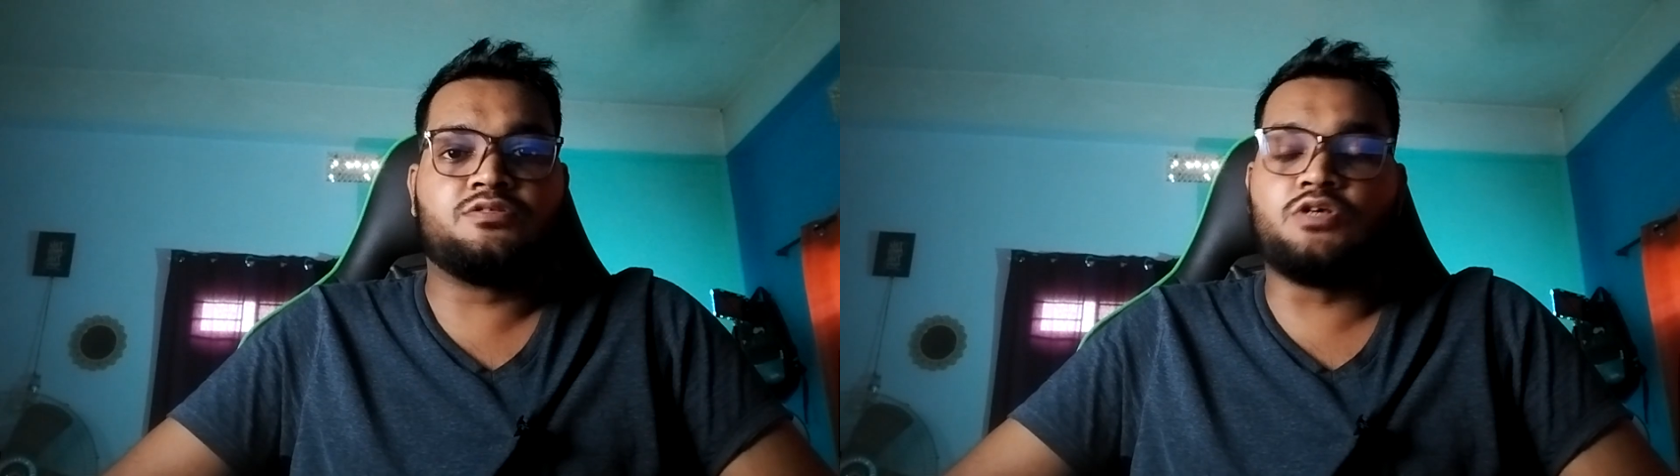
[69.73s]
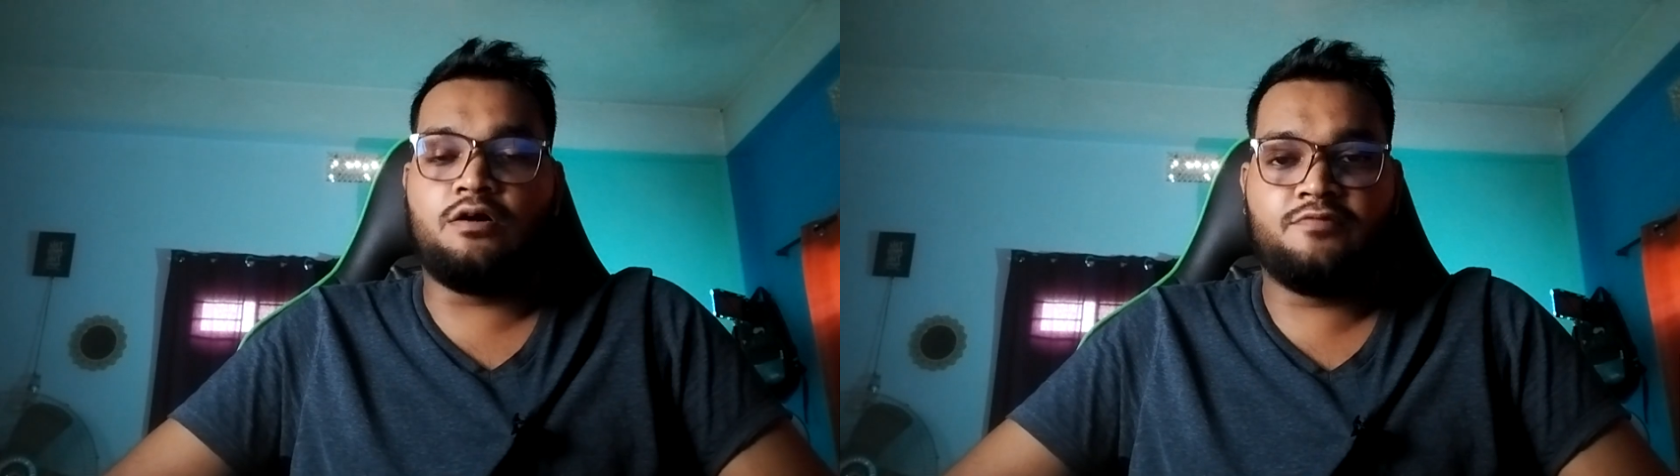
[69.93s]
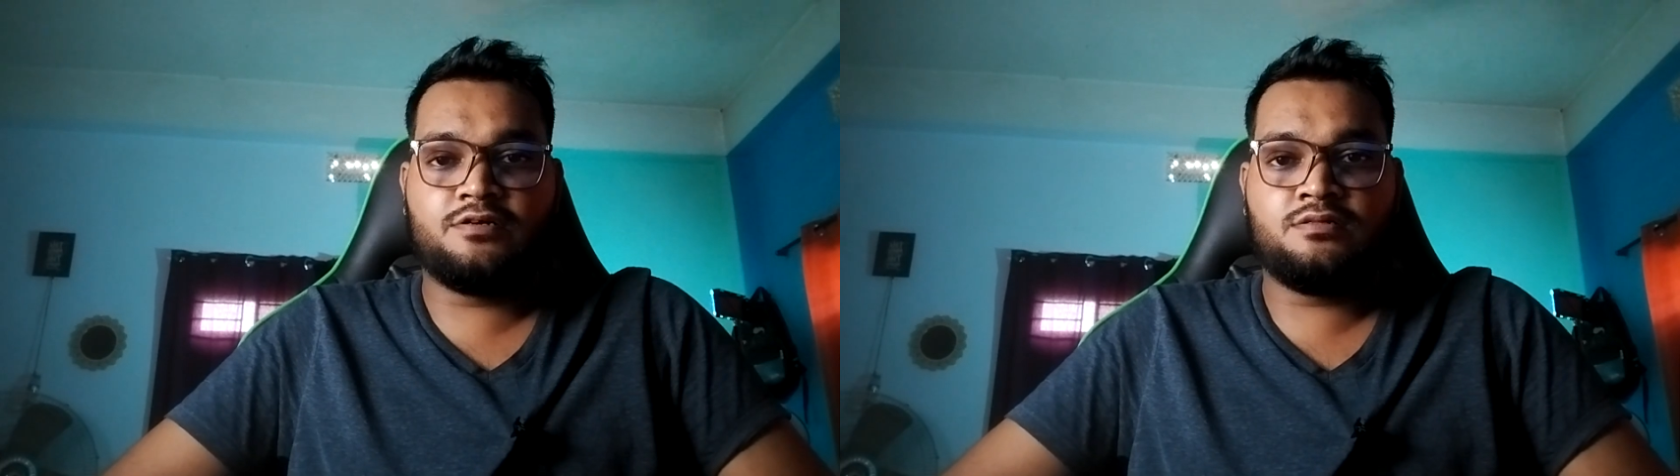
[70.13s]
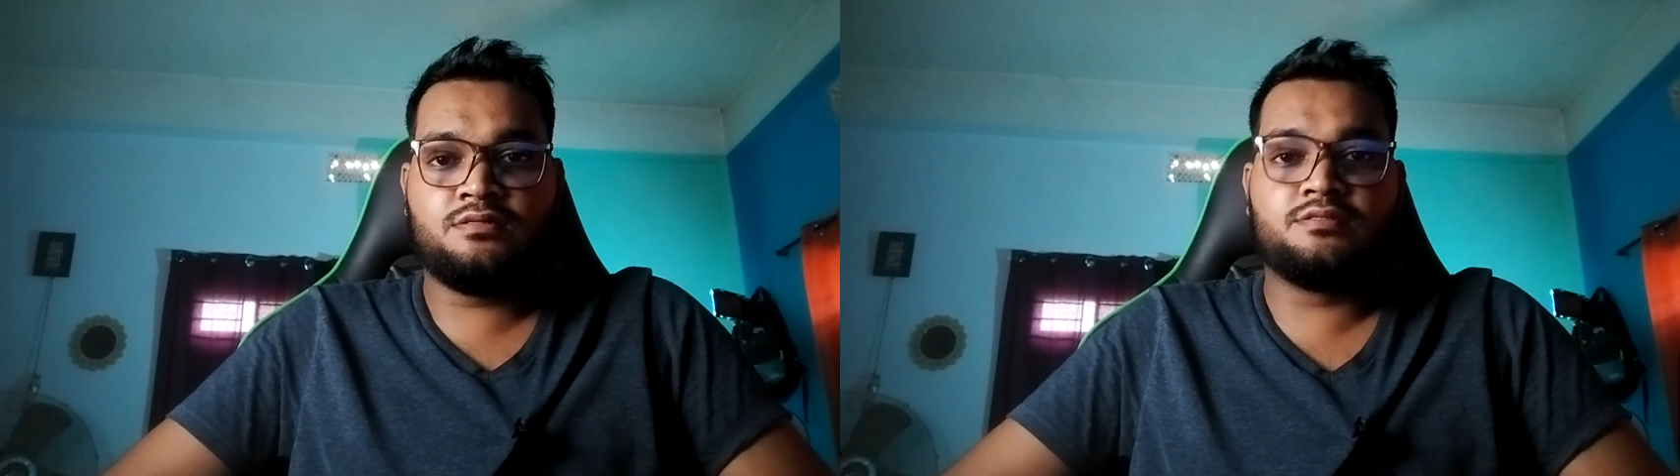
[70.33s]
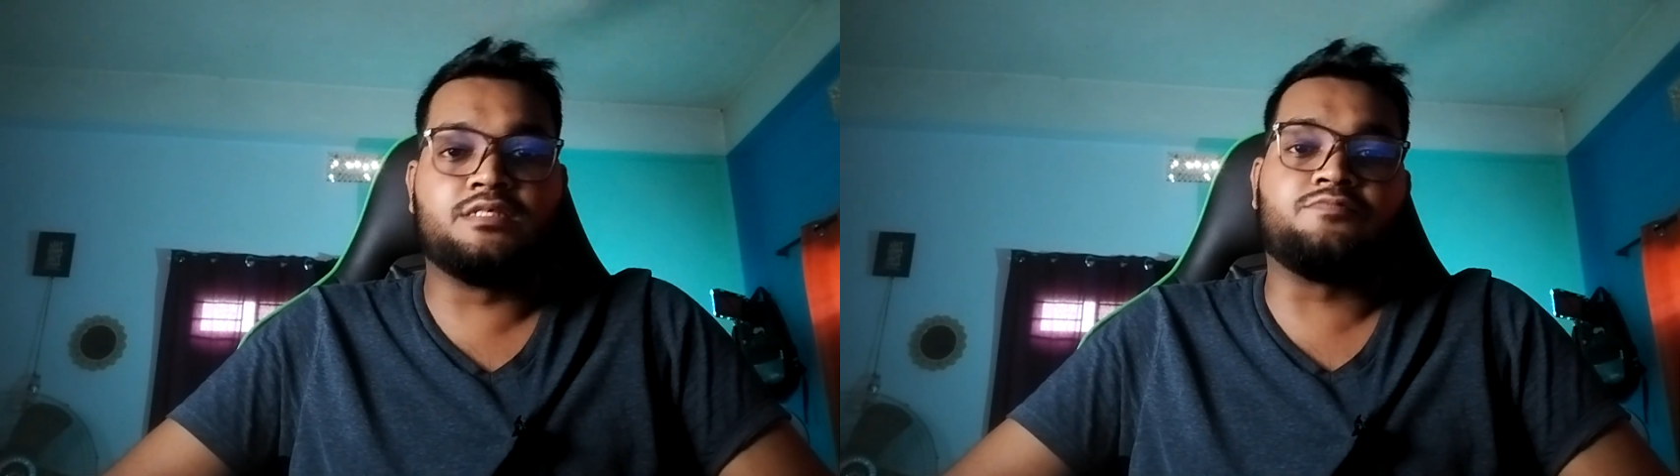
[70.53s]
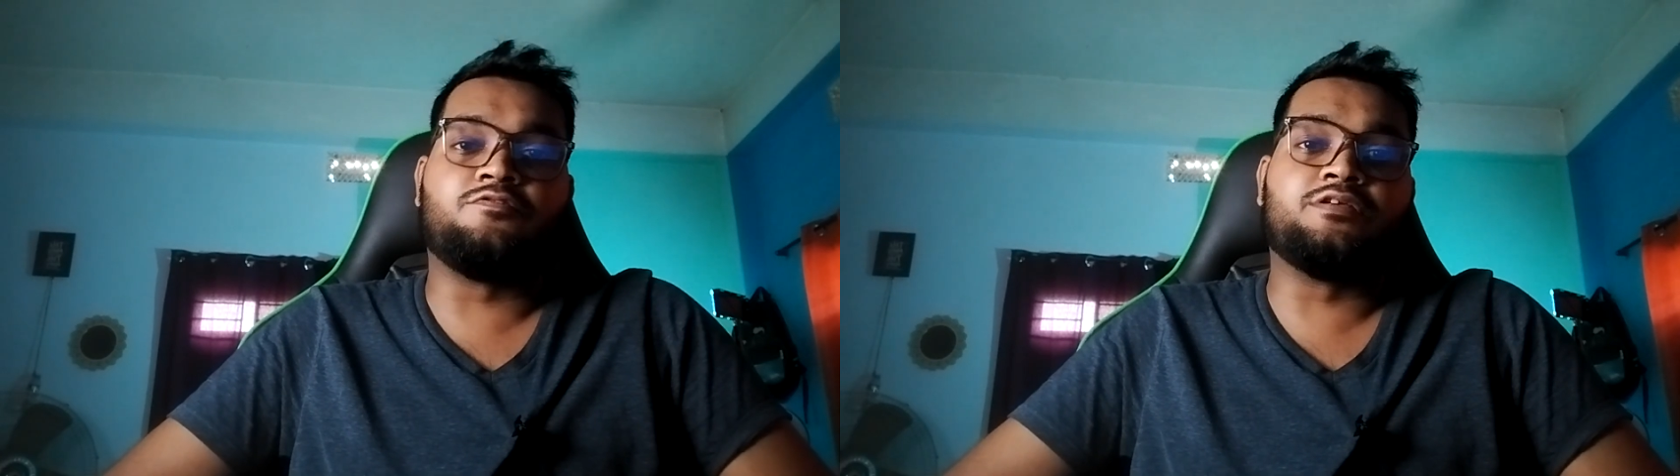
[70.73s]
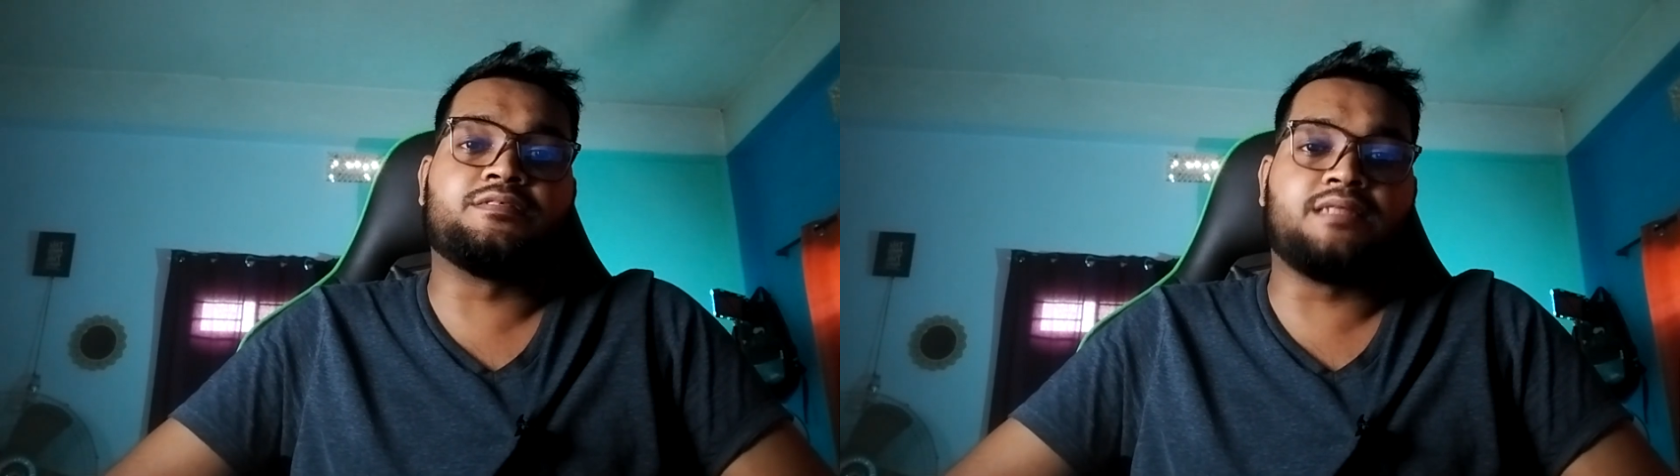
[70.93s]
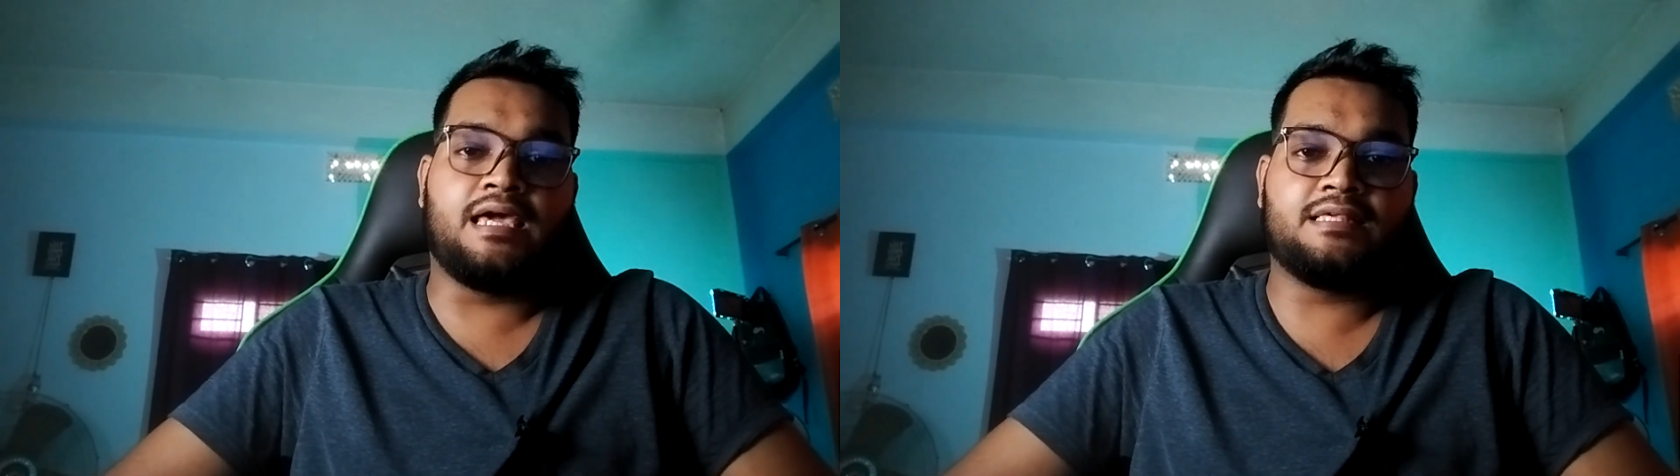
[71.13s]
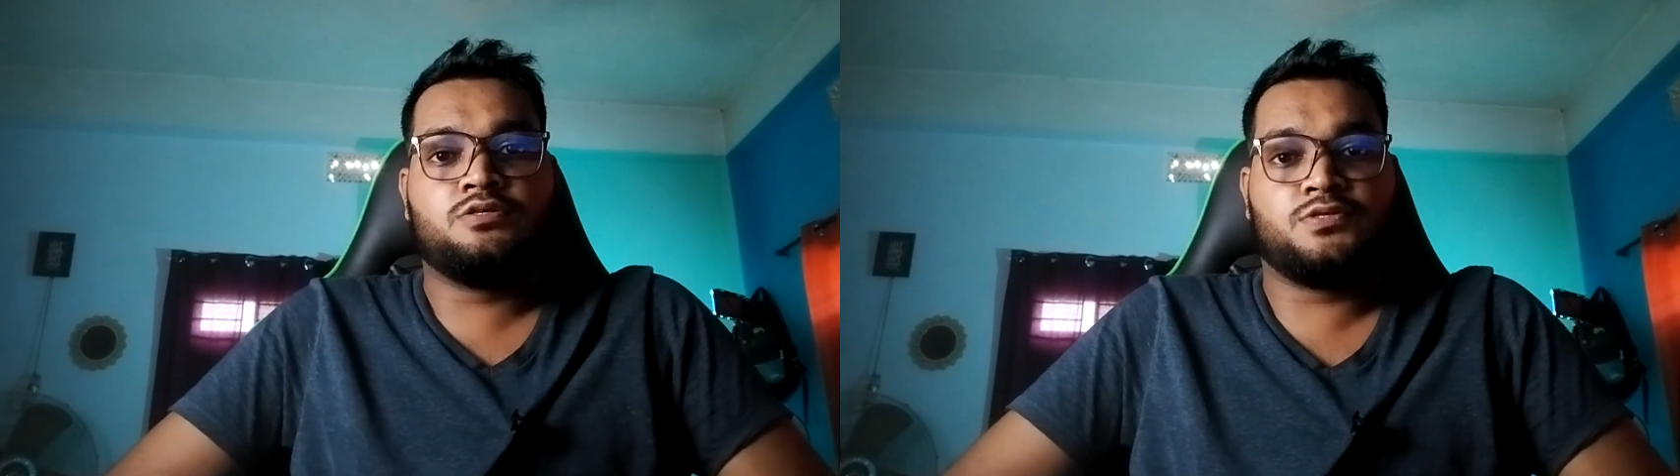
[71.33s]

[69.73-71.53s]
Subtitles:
So overall, this phone is nice.